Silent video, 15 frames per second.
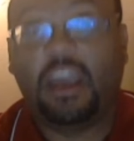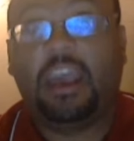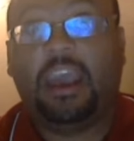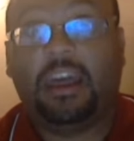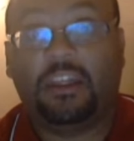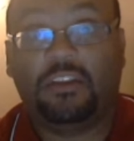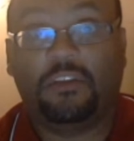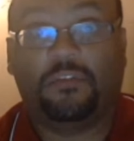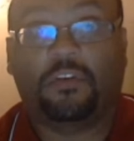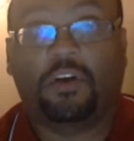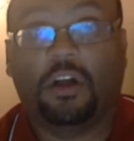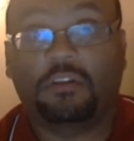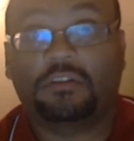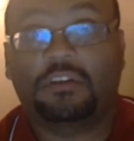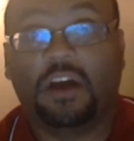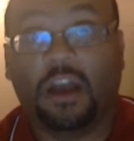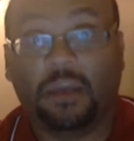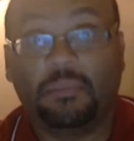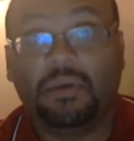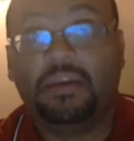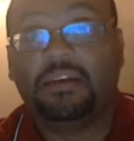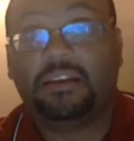had a difficult
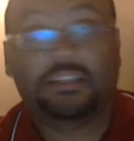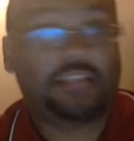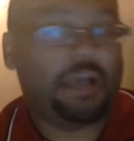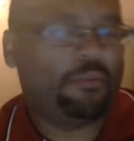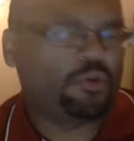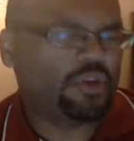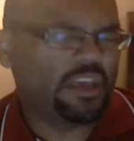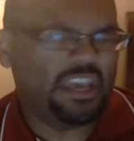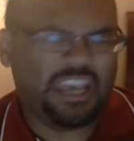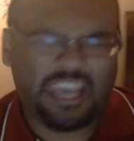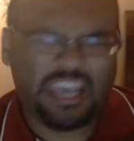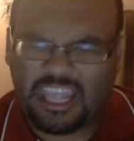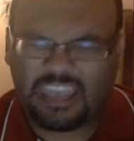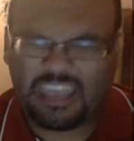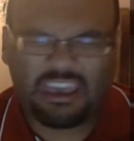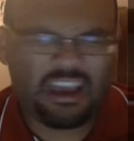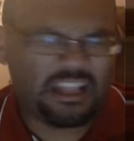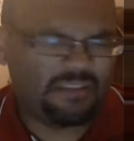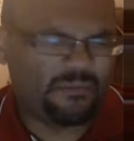time establishing any kind of